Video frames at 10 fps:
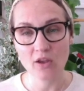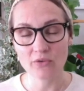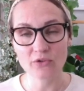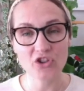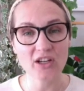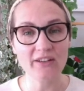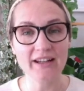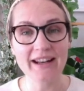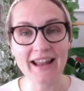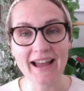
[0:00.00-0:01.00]
through
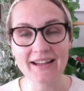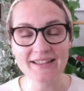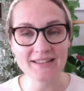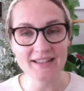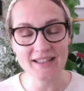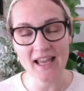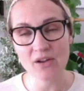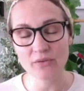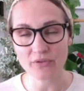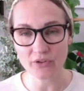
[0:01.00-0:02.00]
sharing light and
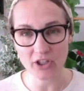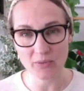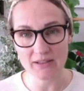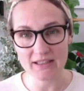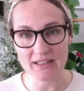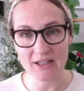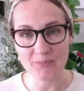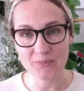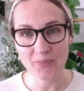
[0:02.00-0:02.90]
sound frequency.